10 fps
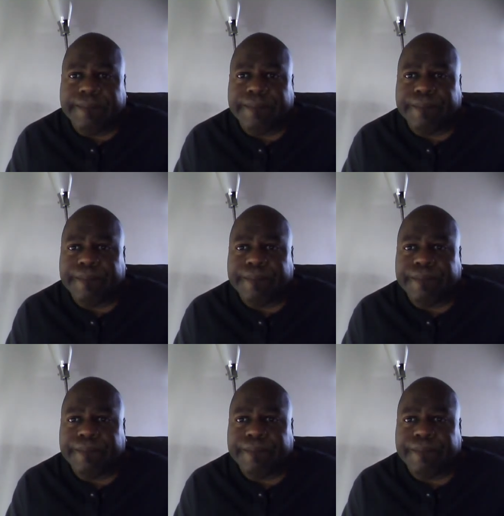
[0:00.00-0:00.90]

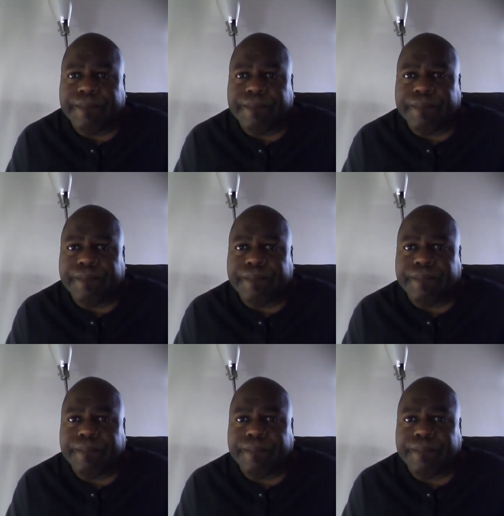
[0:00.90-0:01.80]

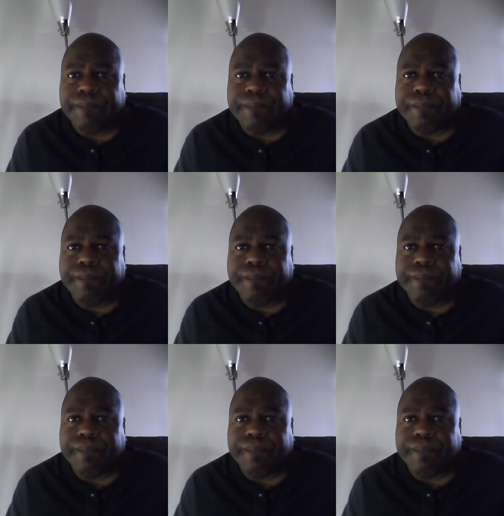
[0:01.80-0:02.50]
(no one is talking)